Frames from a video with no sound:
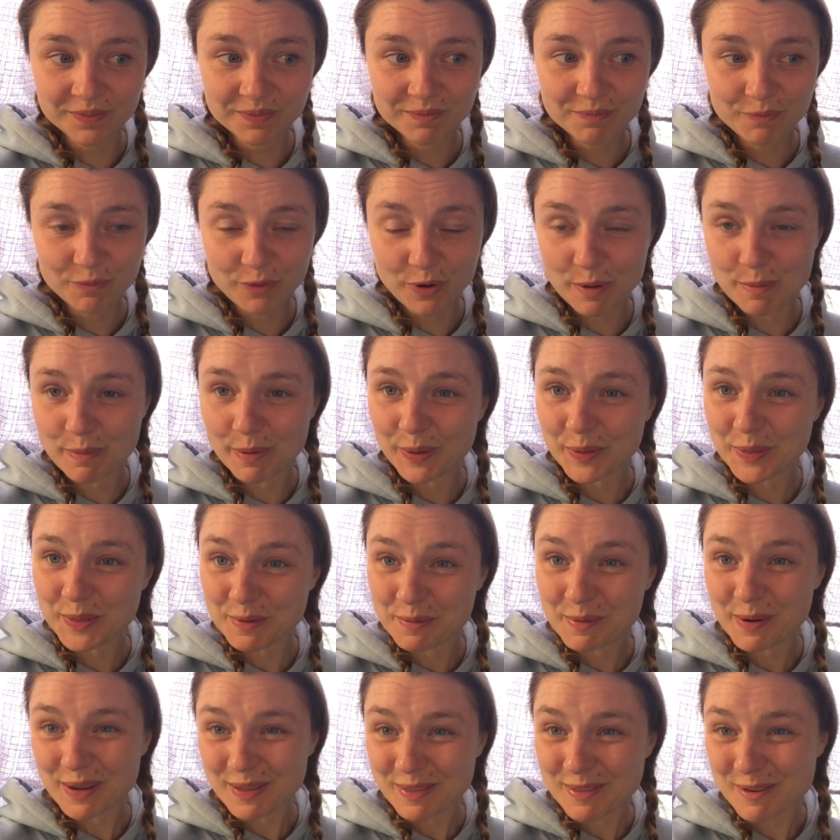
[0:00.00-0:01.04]
rebuilt the
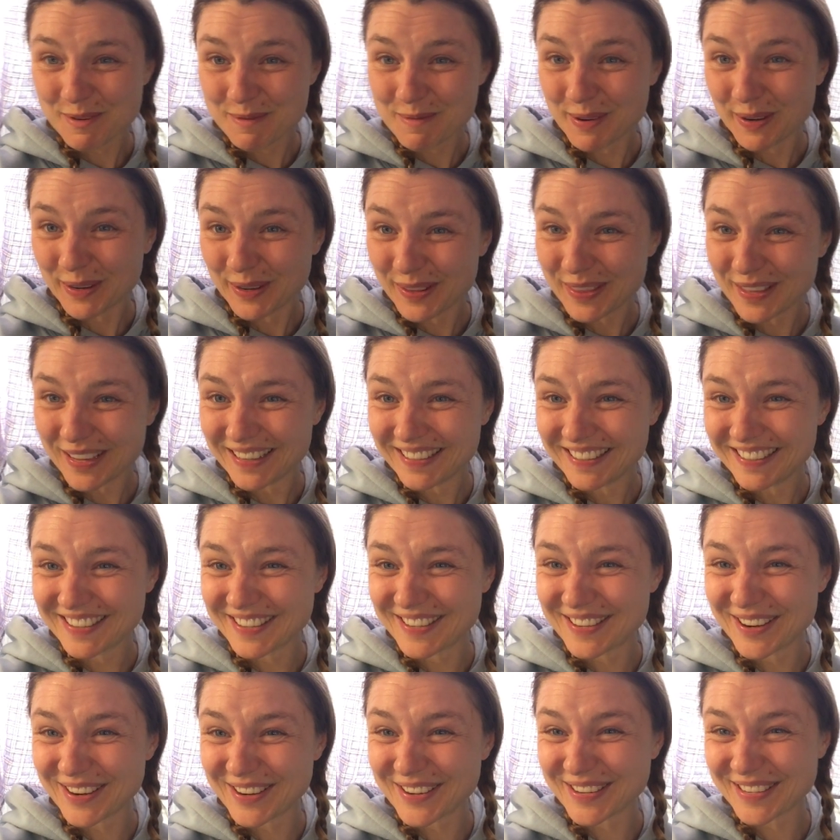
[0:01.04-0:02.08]
brain through marathons and
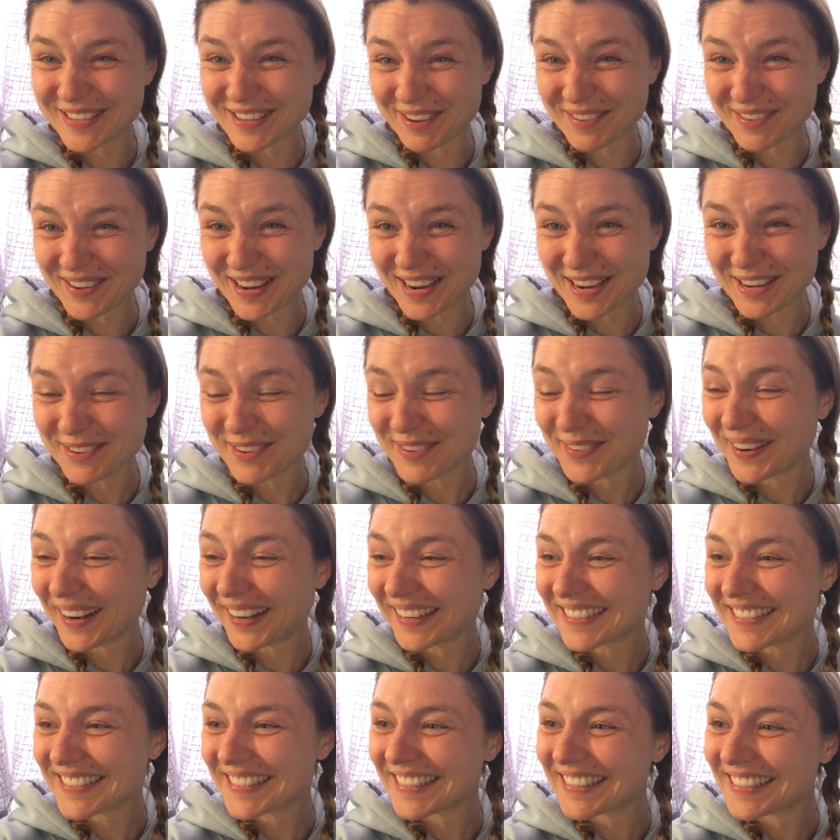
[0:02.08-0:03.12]
social self-engagement
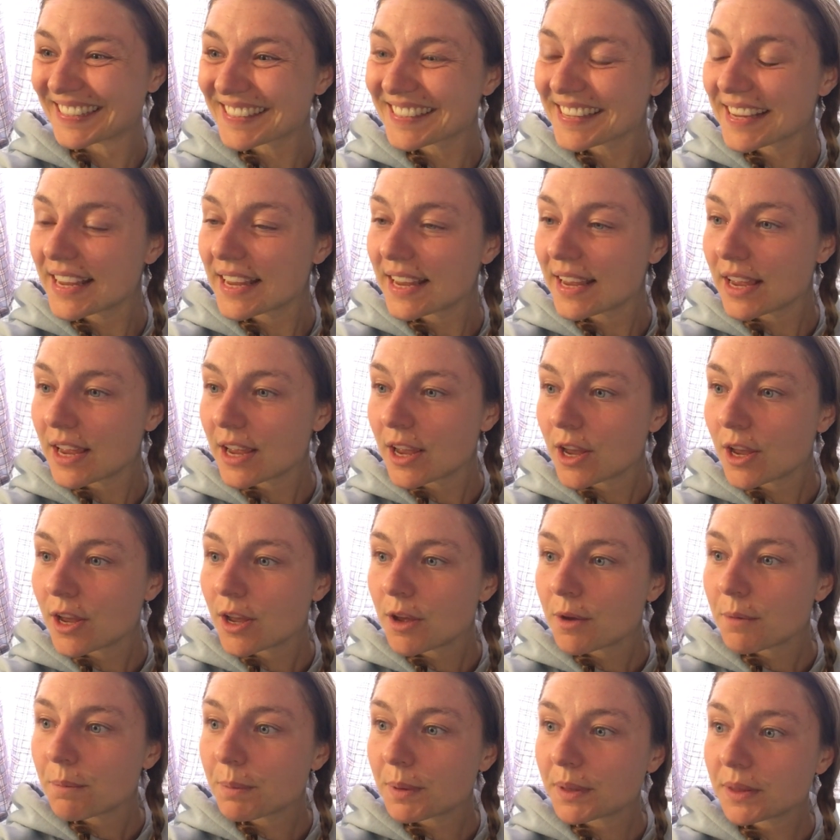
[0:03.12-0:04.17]
practices.
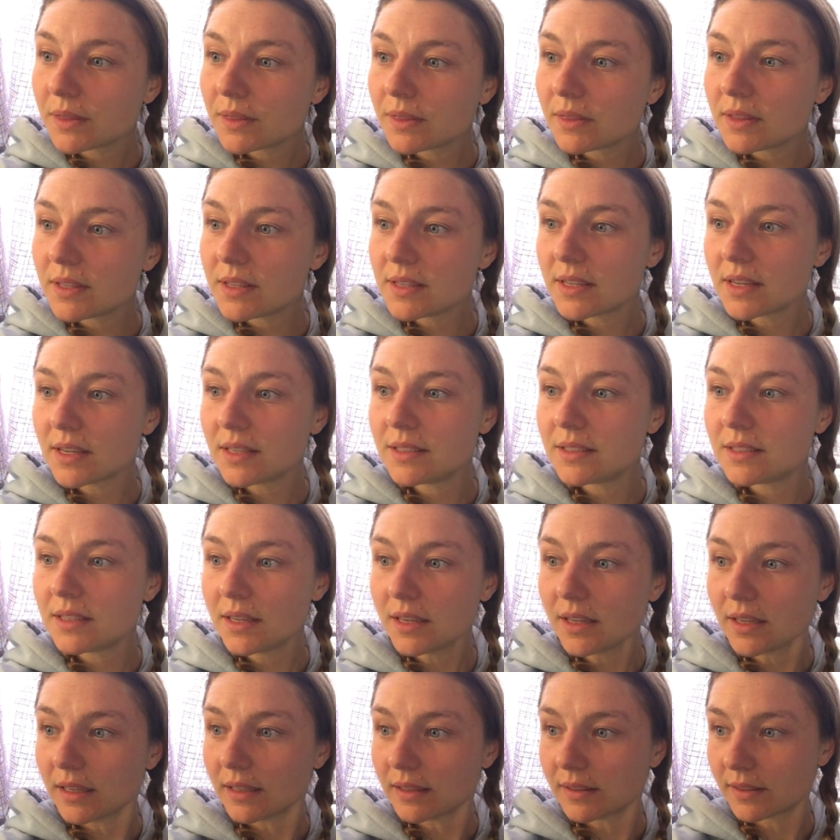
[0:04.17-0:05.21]
But these
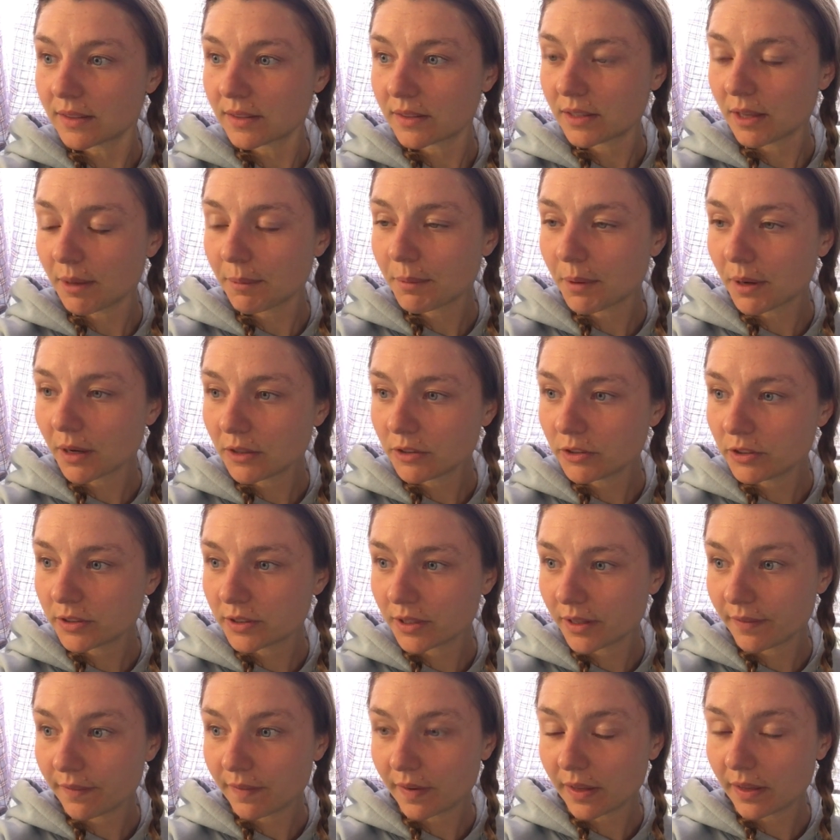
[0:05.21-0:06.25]
ideas, the subconscious
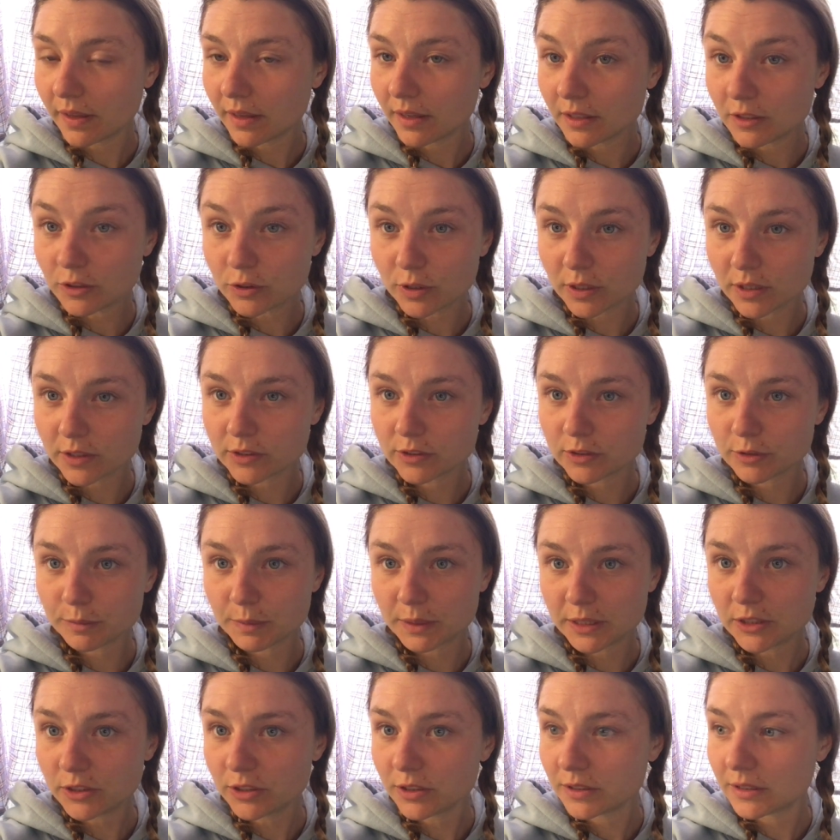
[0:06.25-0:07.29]
unveiling and
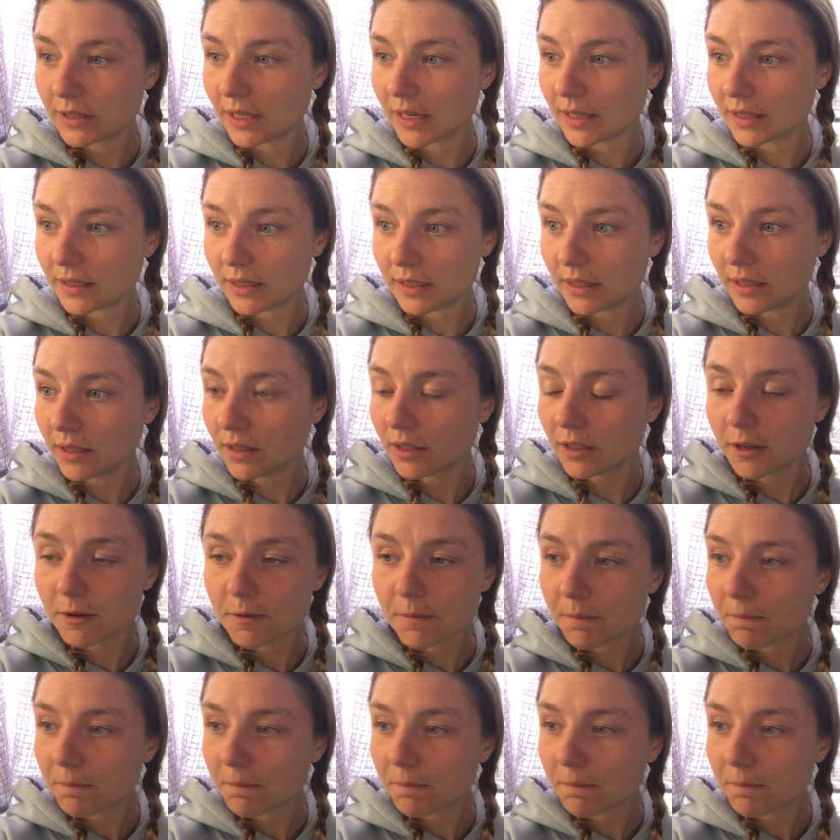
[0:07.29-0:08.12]
transformation technique,